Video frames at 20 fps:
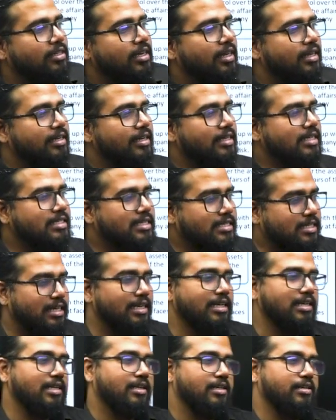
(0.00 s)
India
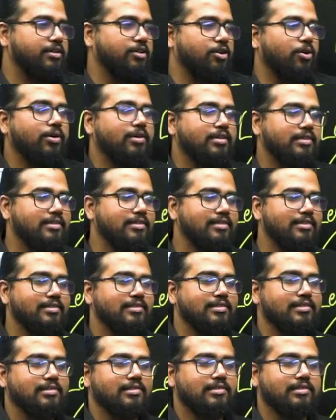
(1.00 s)
still not
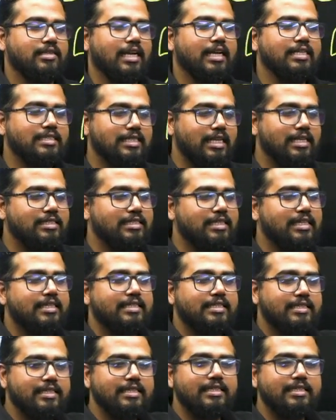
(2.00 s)
exaggerated